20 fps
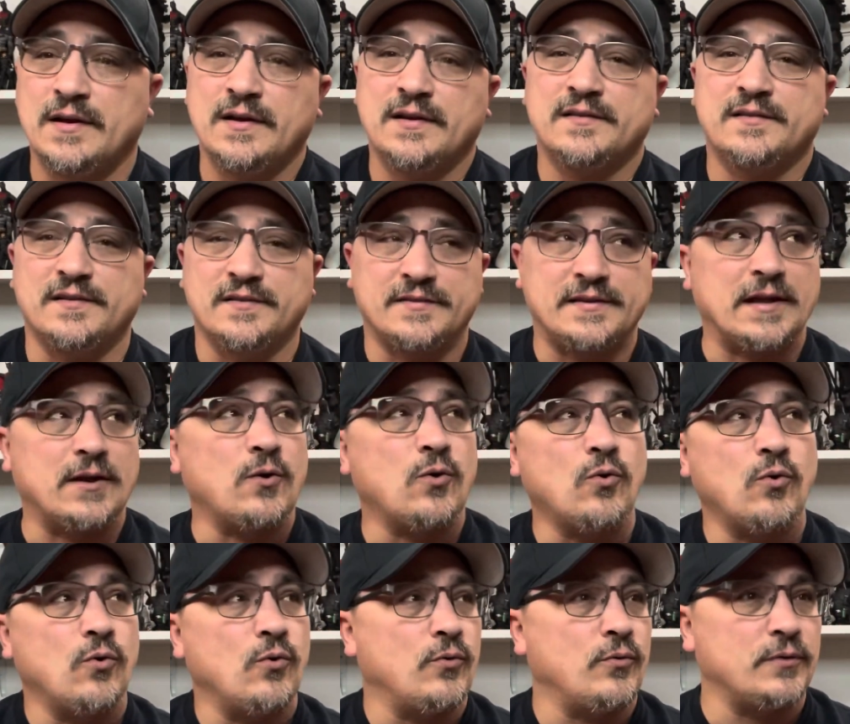since that
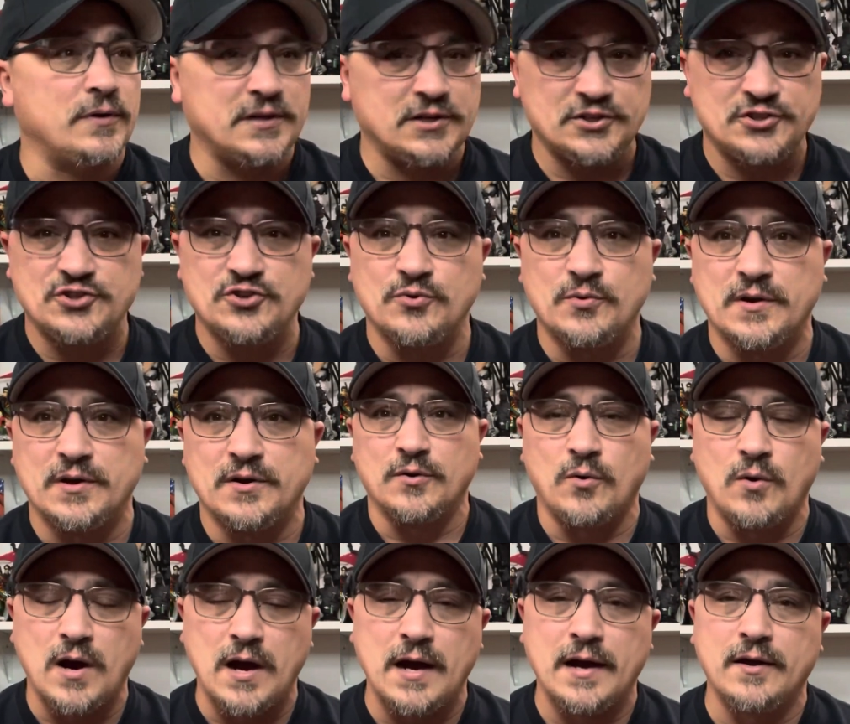whole issue
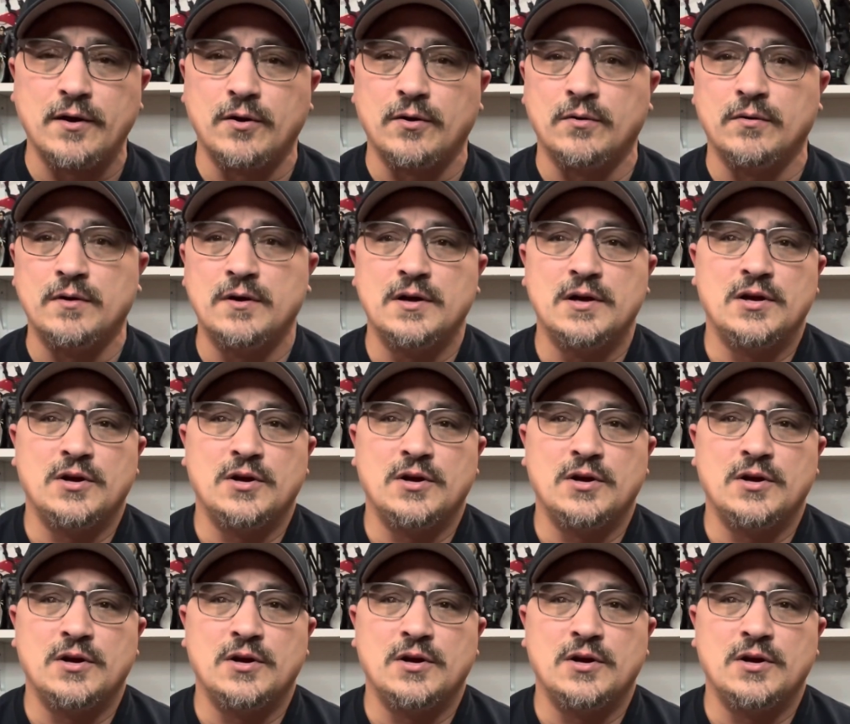Ohio